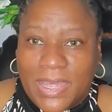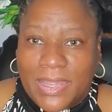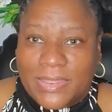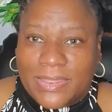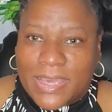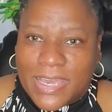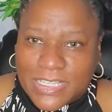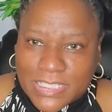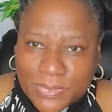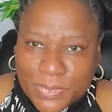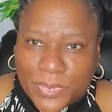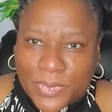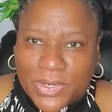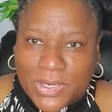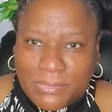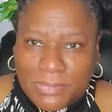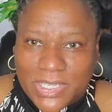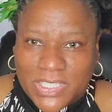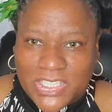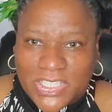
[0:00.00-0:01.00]
that's pretty
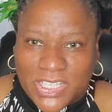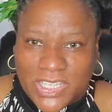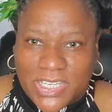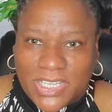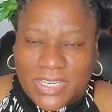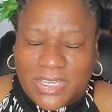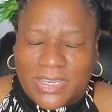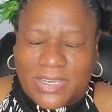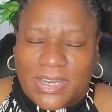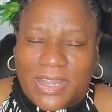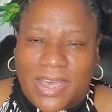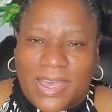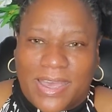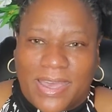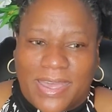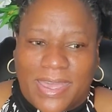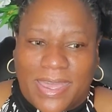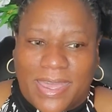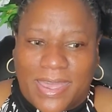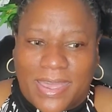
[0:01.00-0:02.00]
much it.
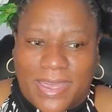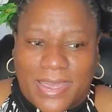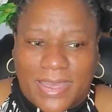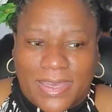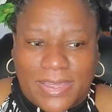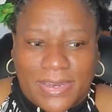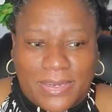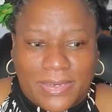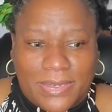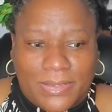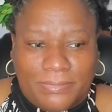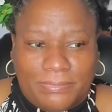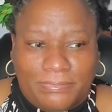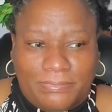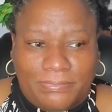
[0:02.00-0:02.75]
And